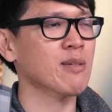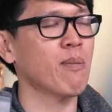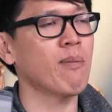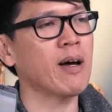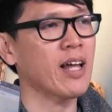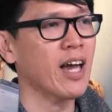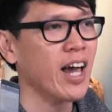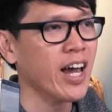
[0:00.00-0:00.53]
up
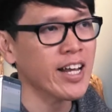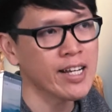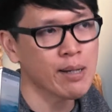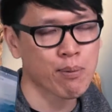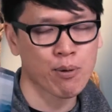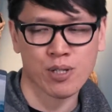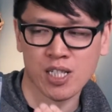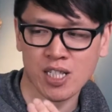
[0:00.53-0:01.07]
about
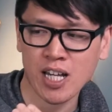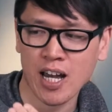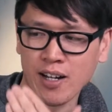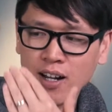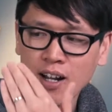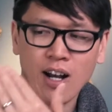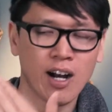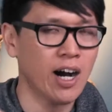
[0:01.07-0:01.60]
80%
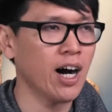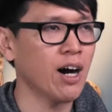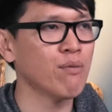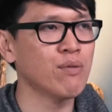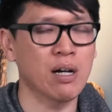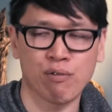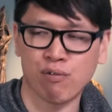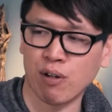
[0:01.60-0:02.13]
of
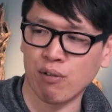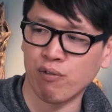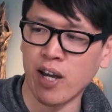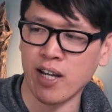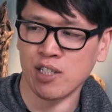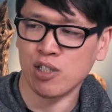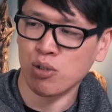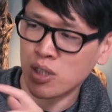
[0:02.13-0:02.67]
that front
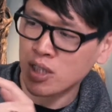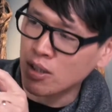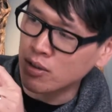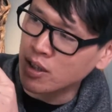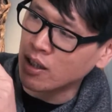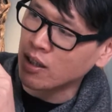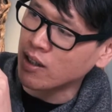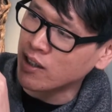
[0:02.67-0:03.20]
face. You still
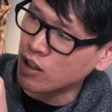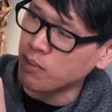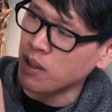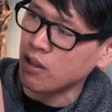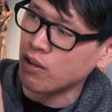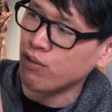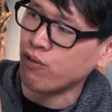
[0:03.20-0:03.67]
need a little bit